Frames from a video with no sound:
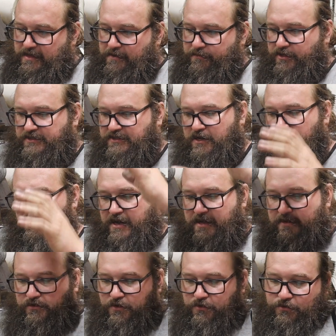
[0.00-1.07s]
That brings our
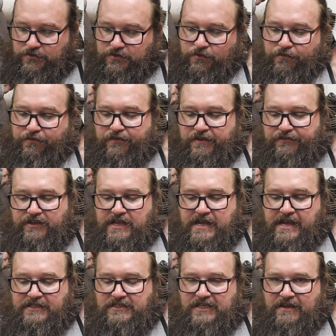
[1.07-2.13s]
grand total to
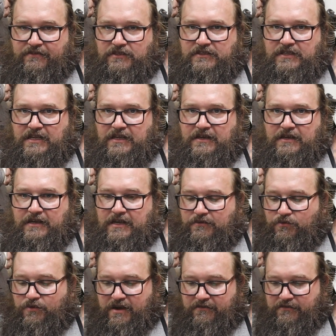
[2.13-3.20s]
58.17,
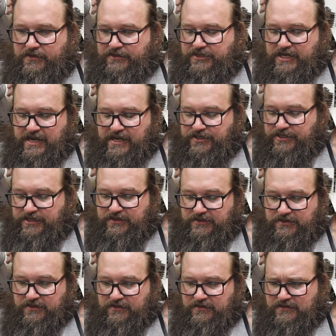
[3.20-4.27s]
and whatever the change
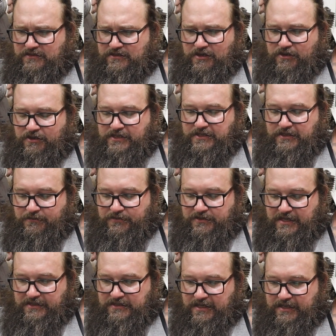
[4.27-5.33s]
is, 30 something
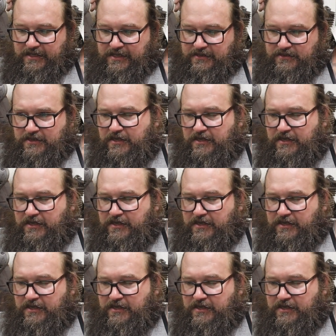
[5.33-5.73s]
cents, I think.